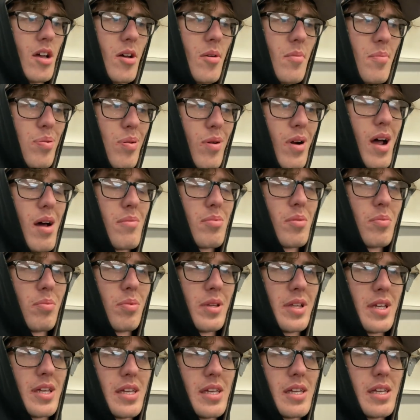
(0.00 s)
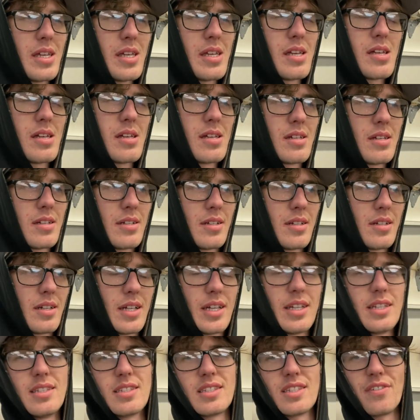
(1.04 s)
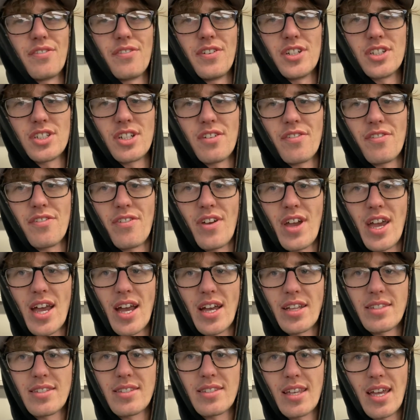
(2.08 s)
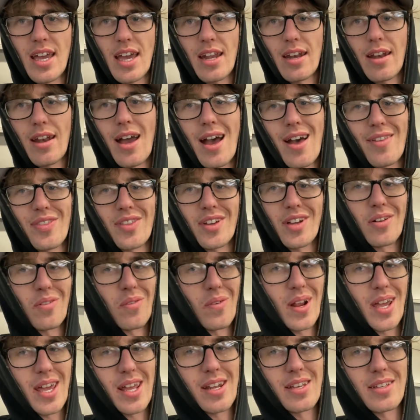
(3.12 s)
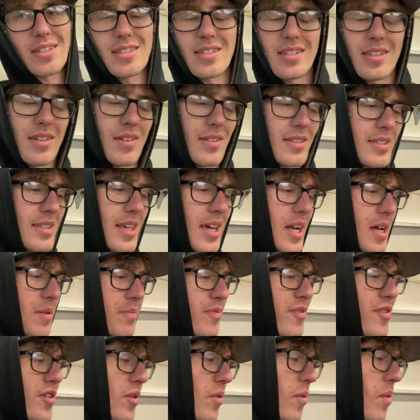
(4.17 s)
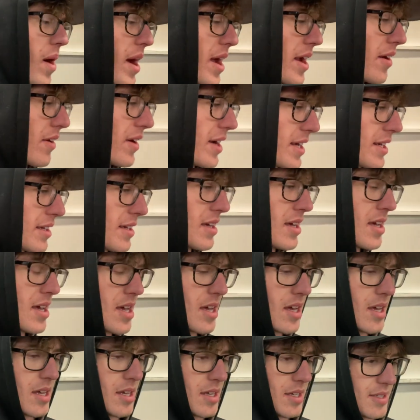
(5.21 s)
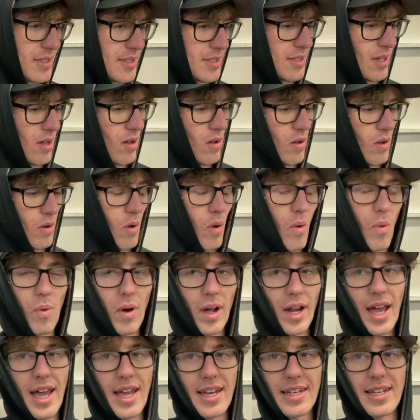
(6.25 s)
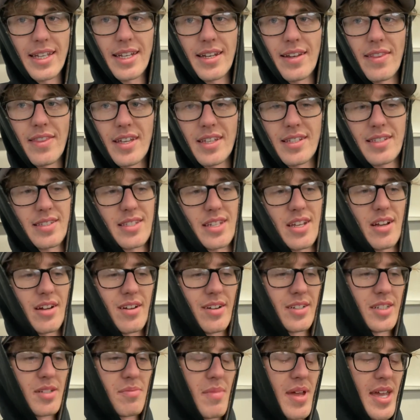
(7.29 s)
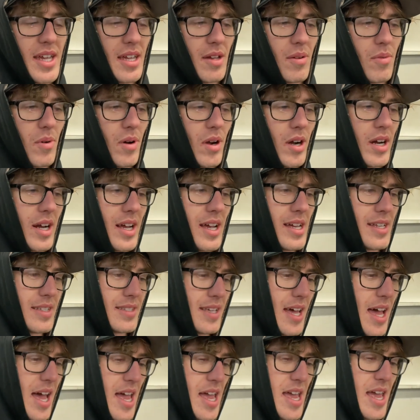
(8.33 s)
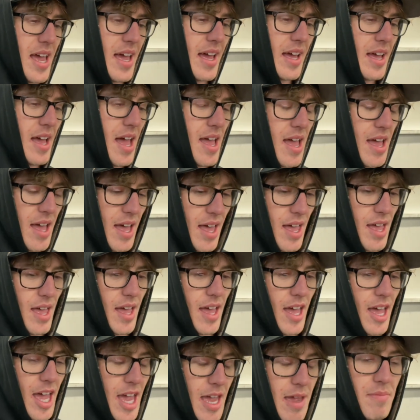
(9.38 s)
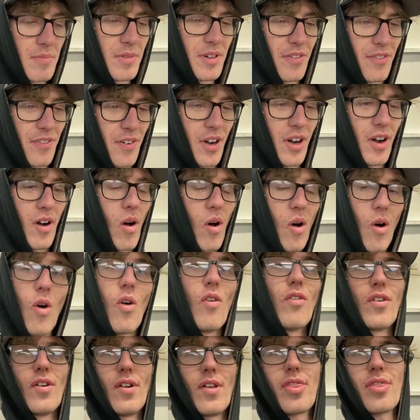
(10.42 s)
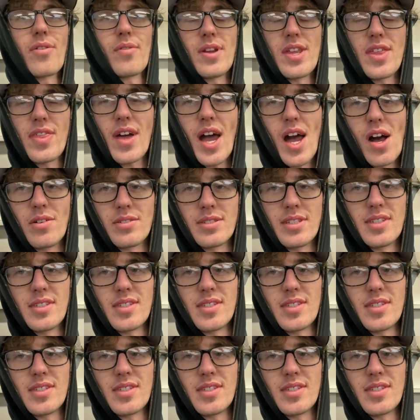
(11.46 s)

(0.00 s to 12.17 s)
probably insufficient fans and not the greatest setup for wiring. So what I did this year to make it work is I aimed for over 3,000